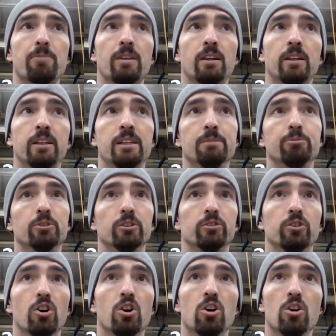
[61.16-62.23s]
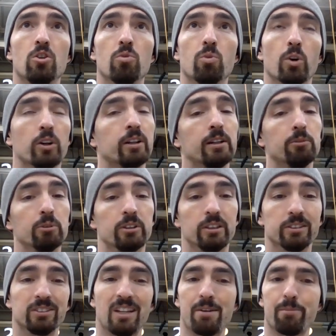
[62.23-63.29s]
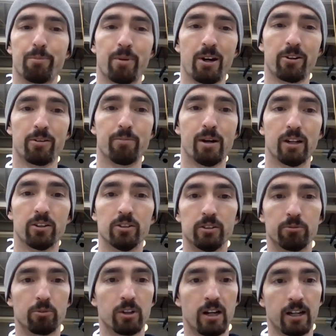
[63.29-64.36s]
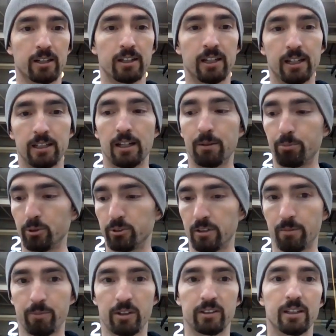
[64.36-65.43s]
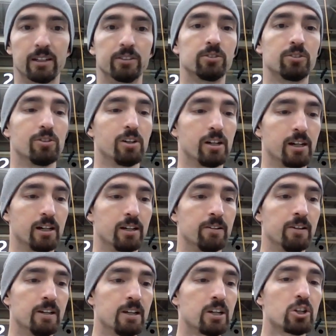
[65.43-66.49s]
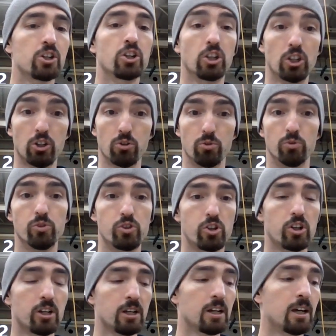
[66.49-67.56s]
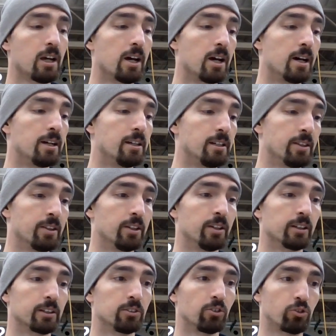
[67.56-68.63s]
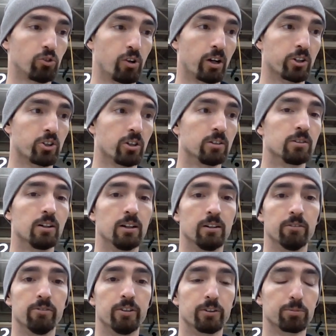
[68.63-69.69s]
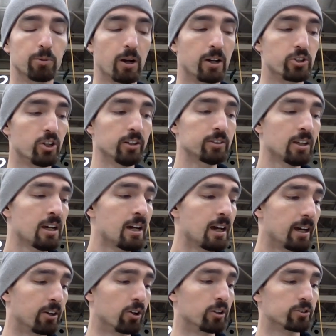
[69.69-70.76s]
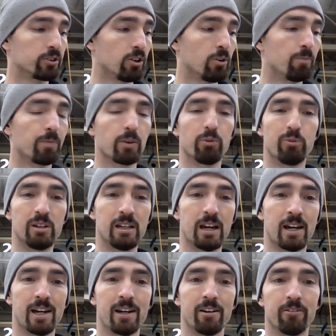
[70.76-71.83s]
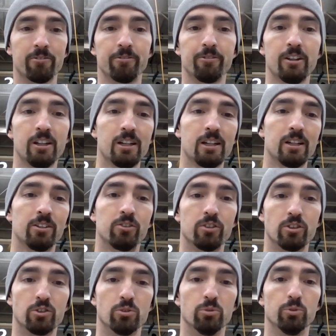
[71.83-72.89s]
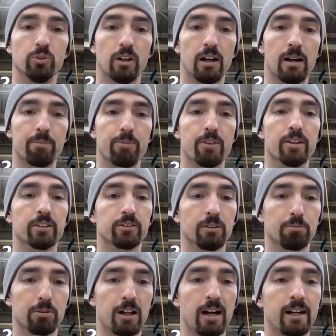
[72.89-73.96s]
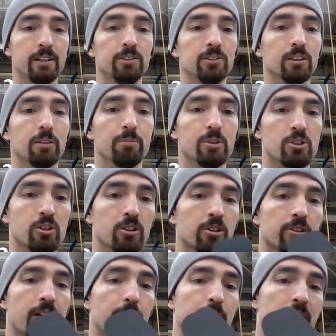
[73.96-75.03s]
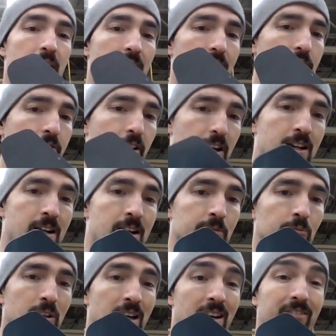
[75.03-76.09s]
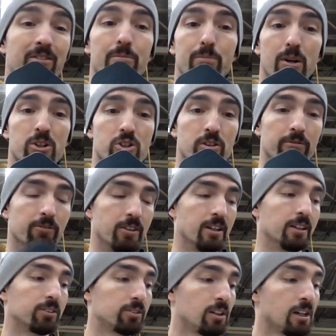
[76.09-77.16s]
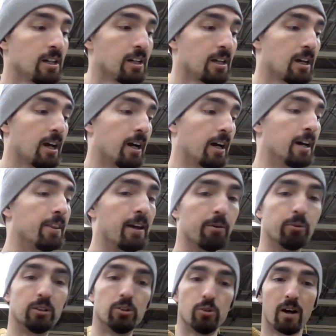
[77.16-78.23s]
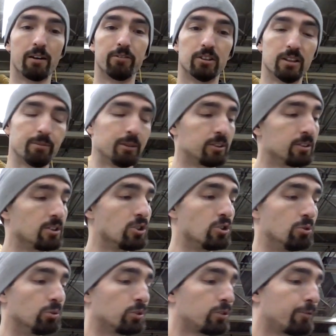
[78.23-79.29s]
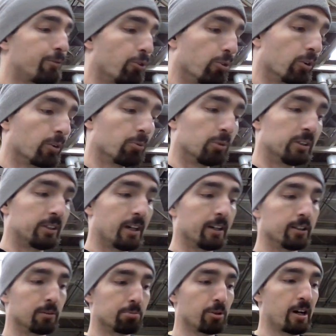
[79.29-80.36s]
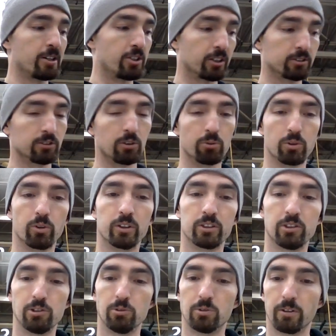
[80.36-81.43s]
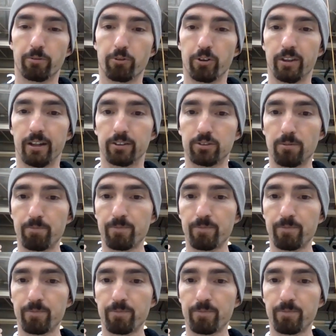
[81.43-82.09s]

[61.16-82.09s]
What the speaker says: keeps us all working with the same amount of metal, and we're not going to end up with something that's huge in the construction of this project. And also, we have to use up the supplies and the material that we have, and we have a bunch of this that we do have a limited use for with other projects, so we're going to use it for this.